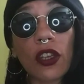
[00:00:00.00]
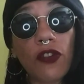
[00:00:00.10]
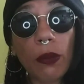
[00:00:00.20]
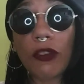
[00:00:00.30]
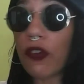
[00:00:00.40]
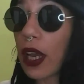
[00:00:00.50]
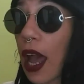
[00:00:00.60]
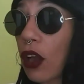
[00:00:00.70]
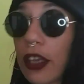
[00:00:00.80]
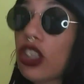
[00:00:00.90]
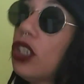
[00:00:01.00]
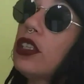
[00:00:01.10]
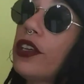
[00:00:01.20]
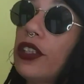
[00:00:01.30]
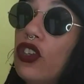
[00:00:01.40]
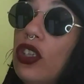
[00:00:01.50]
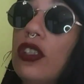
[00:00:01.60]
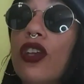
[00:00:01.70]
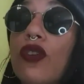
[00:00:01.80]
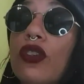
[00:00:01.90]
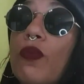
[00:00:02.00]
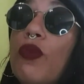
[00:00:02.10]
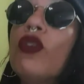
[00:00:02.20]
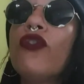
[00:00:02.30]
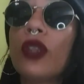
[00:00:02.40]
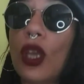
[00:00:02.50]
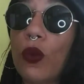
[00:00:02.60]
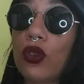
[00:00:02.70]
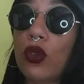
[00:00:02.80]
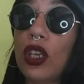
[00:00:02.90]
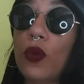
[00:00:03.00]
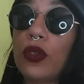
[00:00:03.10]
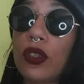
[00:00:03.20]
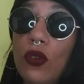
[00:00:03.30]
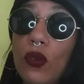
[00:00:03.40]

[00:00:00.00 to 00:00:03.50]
to flip the fuck out, and she doesn't. She tells her, it's a beautiful thing what you did. It was,